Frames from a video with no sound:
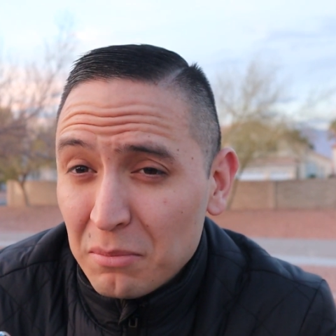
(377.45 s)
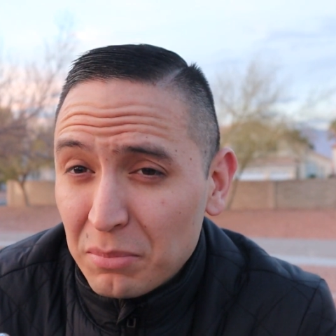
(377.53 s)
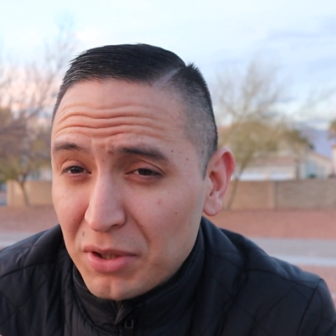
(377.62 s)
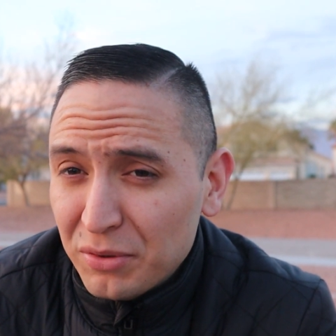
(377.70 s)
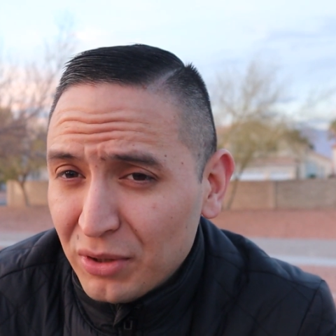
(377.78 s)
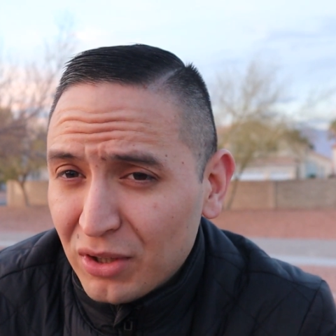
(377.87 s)

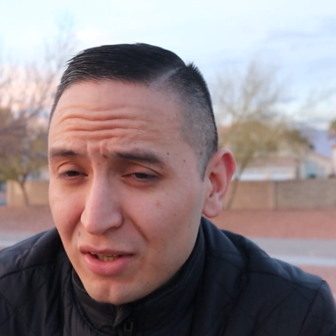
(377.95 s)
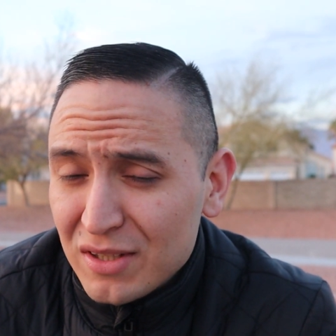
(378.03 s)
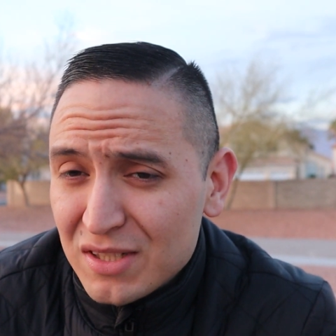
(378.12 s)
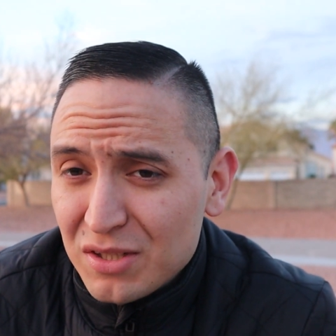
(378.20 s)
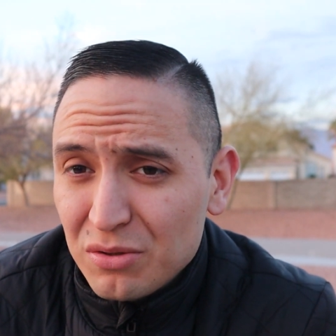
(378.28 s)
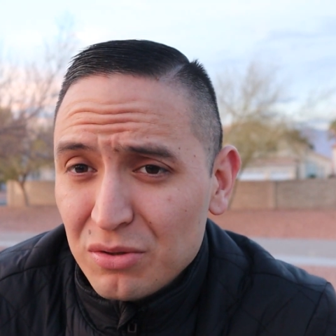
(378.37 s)
But in
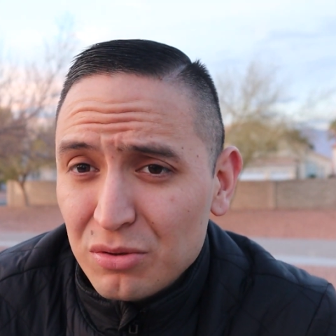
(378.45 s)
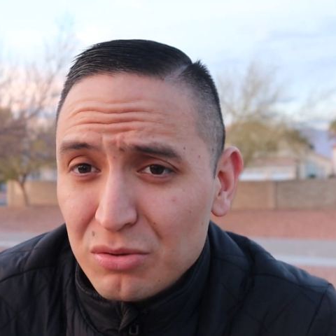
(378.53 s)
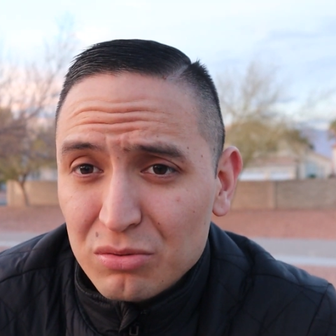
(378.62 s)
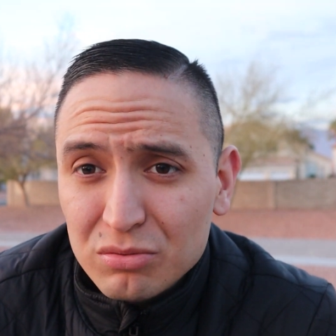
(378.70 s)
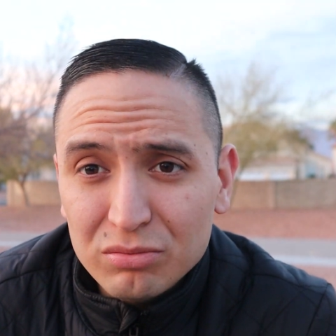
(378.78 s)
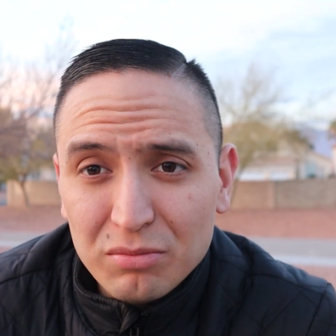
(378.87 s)
regards
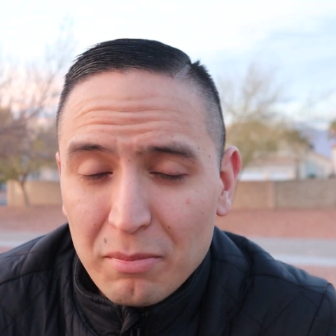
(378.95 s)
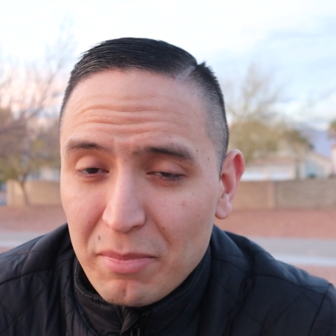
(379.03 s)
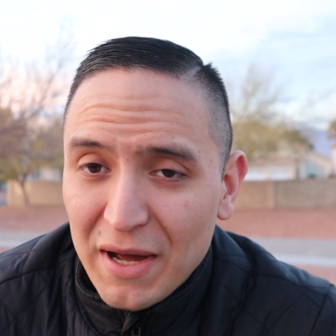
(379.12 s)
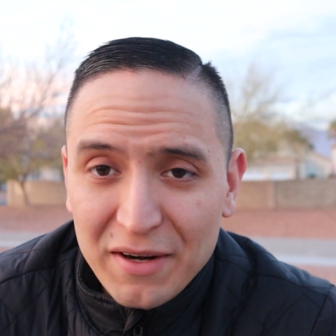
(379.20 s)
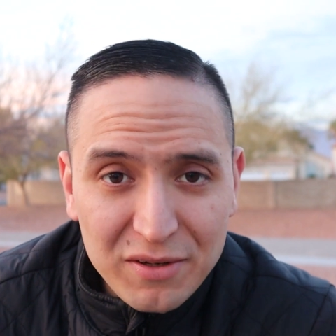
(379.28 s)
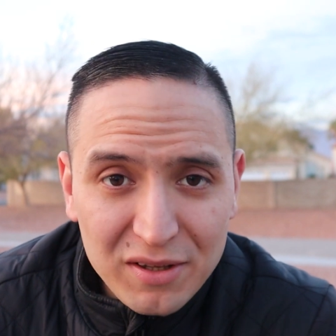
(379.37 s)
to
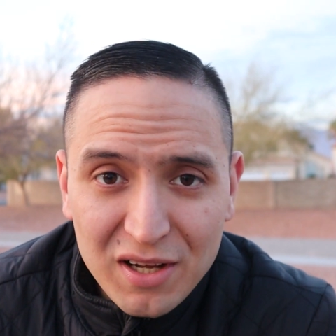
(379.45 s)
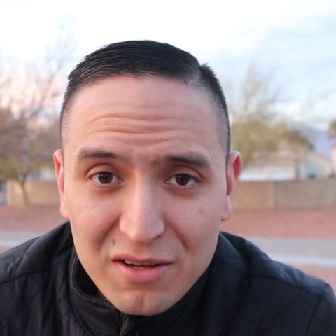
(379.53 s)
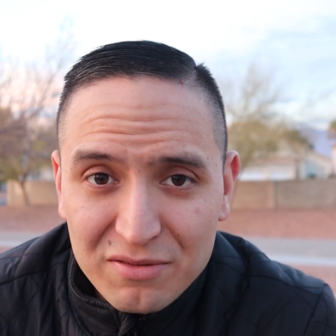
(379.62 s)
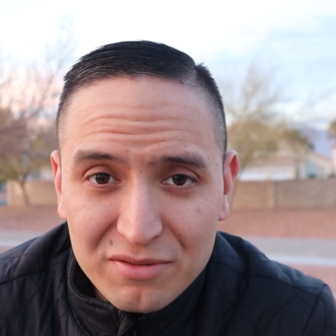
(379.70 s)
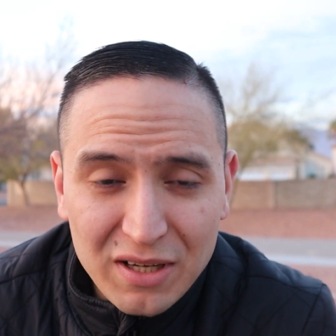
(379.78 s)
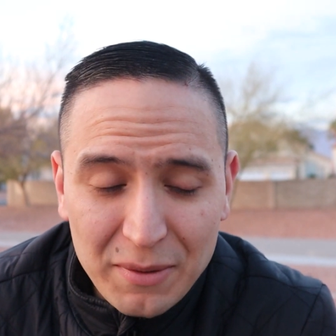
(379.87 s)
battery
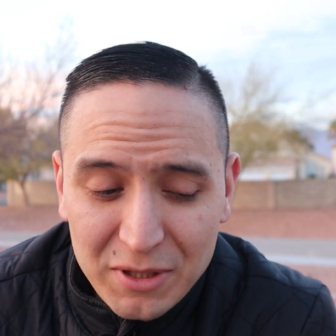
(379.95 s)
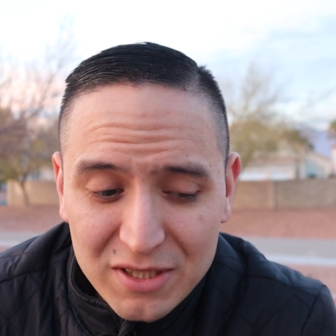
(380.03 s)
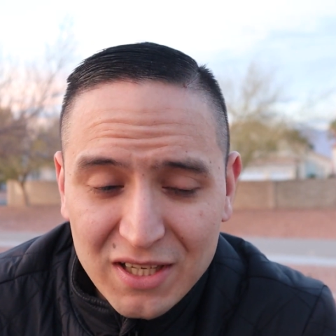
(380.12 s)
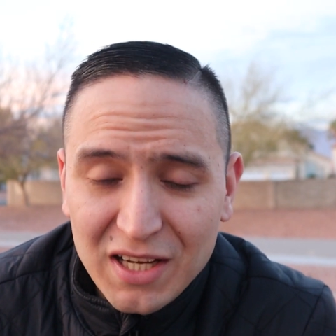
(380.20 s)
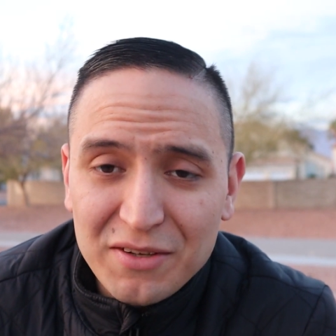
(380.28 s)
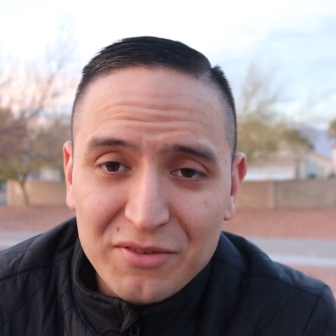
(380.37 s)
life, I mean,
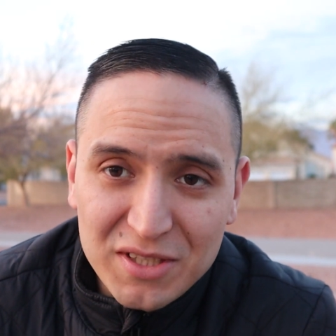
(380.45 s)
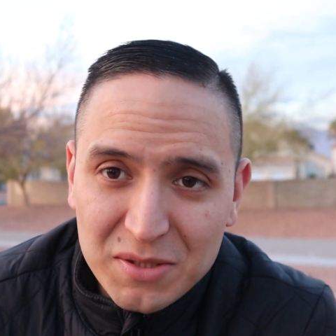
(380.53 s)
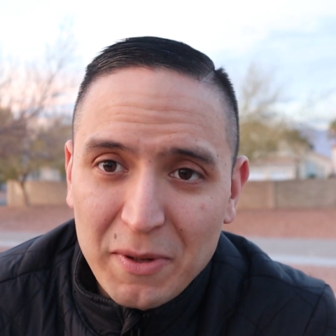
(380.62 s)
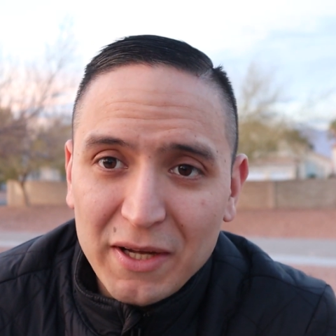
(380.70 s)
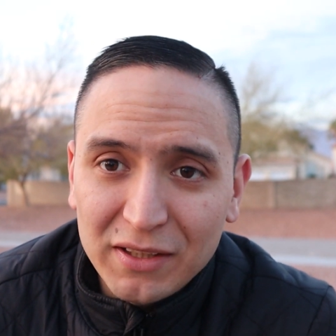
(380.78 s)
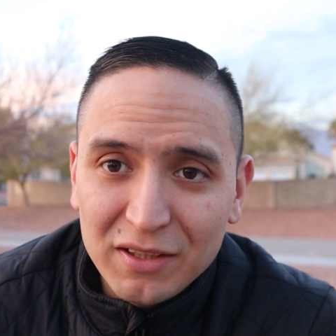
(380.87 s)
it's kind of
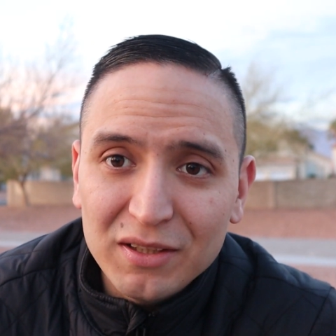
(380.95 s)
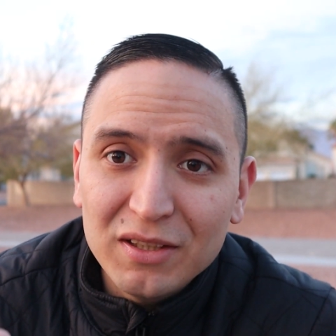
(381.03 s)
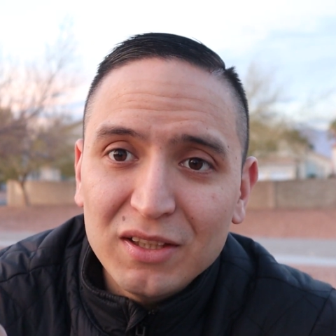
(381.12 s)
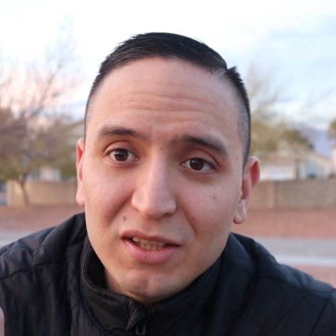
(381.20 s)
expected.